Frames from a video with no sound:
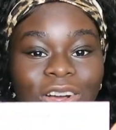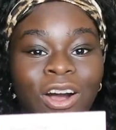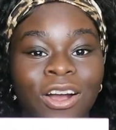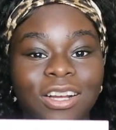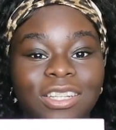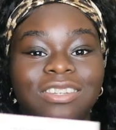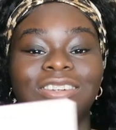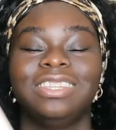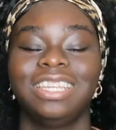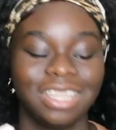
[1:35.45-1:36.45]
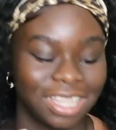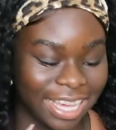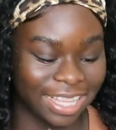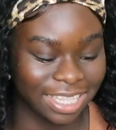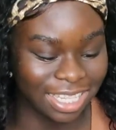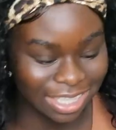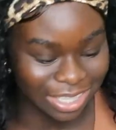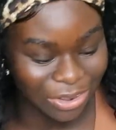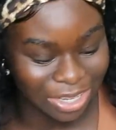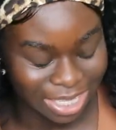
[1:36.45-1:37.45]
cards. Like, this is
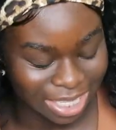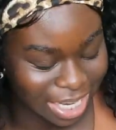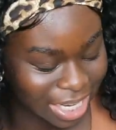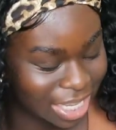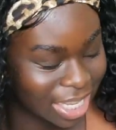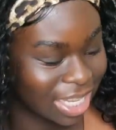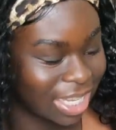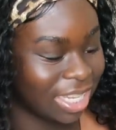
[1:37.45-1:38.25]
so aesthetic.